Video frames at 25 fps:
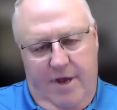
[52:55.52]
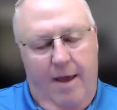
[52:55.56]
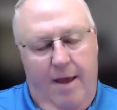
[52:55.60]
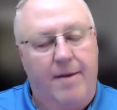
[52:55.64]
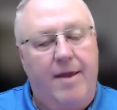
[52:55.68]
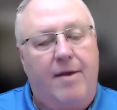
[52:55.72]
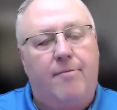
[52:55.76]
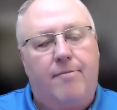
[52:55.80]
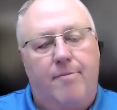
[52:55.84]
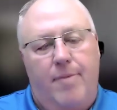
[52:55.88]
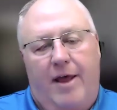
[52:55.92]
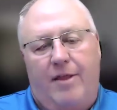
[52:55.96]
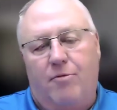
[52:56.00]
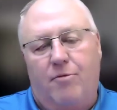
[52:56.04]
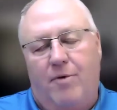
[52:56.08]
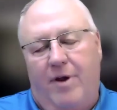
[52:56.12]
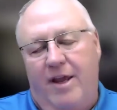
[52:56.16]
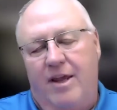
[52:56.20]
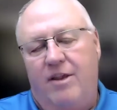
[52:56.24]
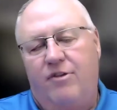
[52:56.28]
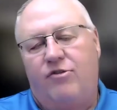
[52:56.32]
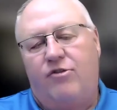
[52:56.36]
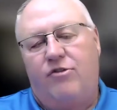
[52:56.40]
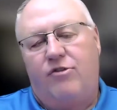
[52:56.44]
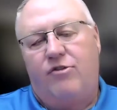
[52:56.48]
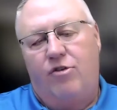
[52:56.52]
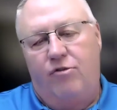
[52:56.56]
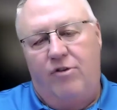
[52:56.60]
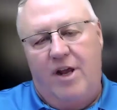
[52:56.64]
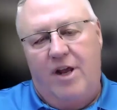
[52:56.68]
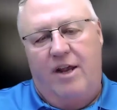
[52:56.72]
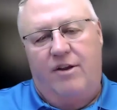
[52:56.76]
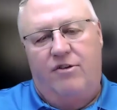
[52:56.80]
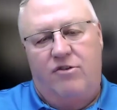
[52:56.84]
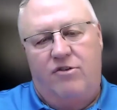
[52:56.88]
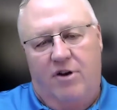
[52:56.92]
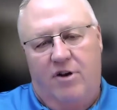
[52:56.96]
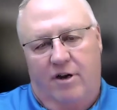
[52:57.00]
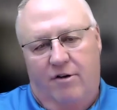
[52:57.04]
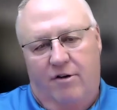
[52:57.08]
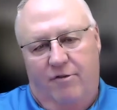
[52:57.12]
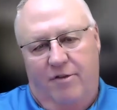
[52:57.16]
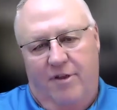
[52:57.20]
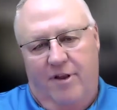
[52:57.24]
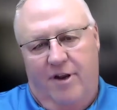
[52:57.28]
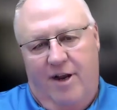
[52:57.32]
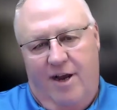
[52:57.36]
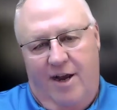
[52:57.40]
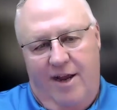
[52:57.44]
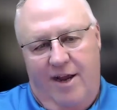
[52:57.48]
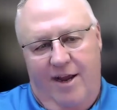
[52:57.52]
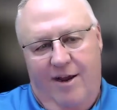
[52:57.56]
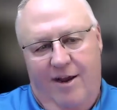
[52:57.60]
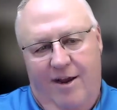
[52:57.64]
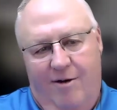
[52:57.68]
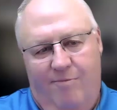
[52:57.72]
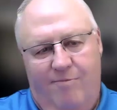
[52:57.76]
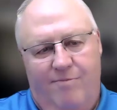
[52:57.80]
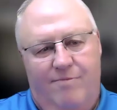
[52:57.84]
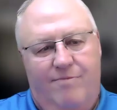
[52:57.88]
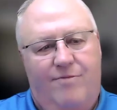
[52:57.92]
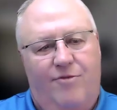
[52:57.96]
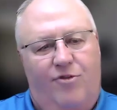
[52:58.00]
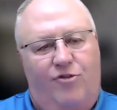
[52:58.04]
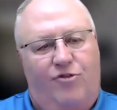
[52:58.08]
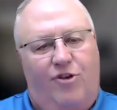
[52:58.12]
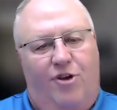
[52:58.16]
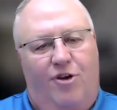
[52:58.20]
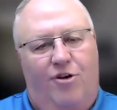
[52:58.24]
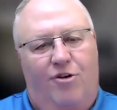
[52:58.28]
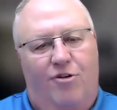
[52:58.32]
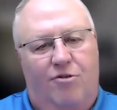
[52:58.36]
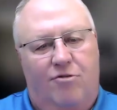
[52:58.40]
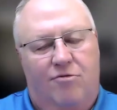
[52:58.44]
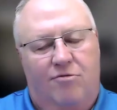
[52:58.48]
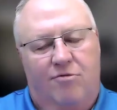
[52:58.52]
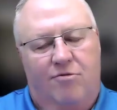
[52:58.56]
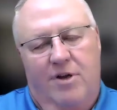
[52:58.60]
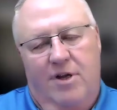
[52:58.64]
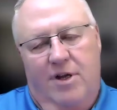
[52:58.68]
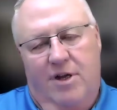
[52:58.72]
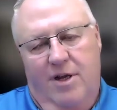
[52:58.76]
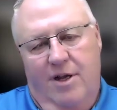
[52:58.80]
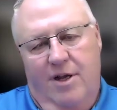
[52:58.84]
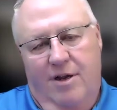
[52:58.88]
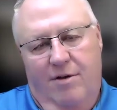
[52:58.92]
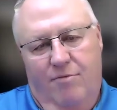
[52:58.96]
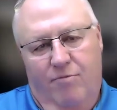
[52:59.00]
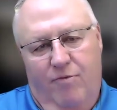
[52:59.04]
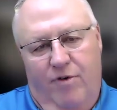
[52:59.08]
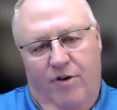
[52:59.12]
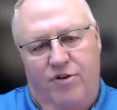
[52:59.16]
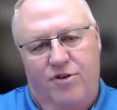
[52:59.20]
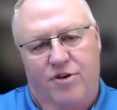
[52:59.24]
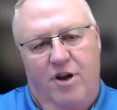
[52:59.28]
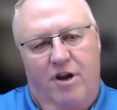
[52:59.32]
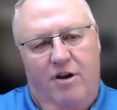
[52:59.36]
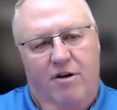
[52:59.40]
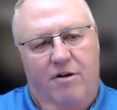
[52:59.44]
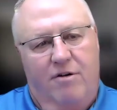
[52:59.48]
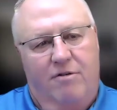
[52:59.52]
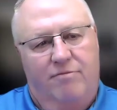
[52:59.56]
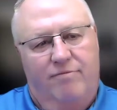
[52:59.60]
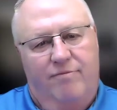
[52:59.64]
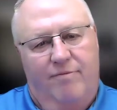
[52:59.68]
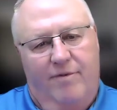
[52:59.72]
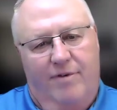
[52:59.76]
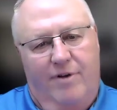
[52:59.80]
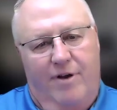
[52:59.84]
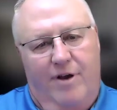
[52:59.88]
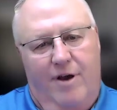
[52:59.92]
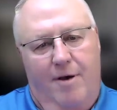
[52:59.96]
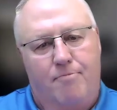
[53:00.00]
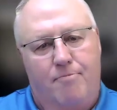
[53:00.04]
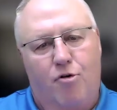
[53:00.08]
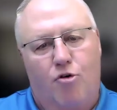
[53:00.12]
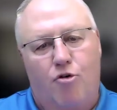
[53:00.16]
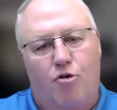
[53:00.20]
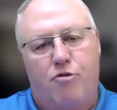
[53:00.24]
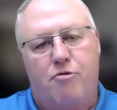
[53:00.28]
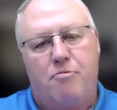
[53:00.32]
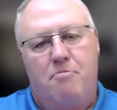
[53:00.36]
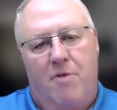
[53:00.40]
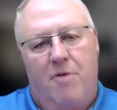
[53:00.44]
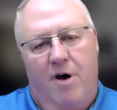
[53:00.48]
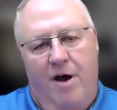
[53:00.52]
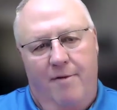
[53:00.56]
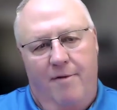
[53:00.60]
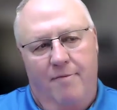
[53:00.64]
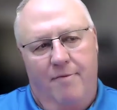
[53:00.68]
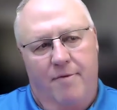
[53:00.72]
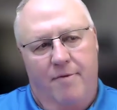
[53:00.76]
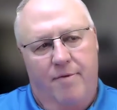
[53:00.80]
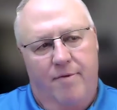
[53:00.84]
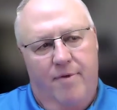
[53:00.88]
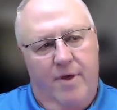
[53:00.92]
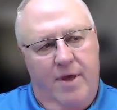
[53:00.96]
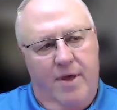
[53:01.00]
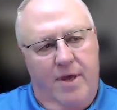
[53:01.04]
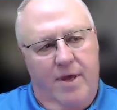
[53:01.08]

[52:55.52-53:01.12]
And by the way, he's 2 days younger than I am. So we share a birth month.